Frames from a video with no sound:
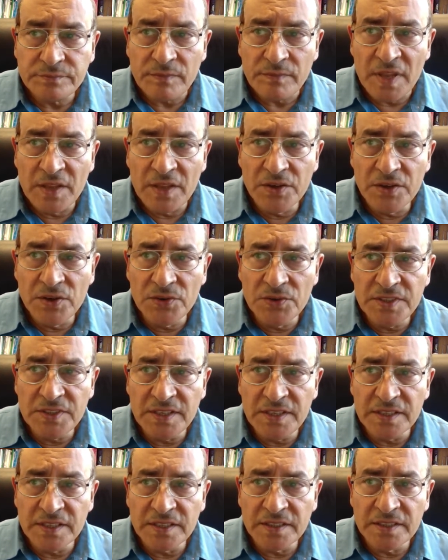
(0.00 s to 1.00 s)
node
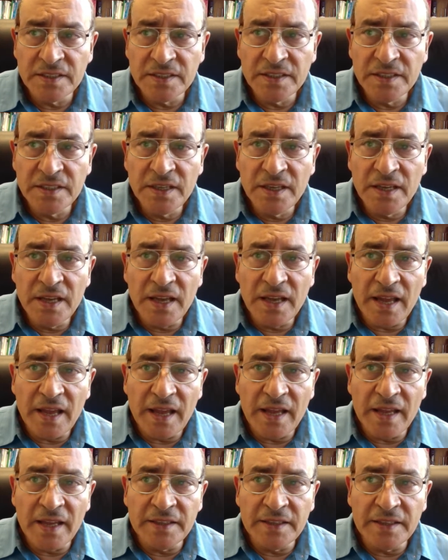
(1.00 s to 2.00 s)
here,
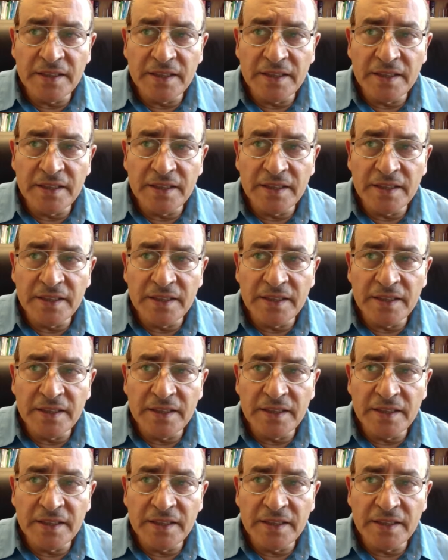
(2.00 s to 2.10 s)
and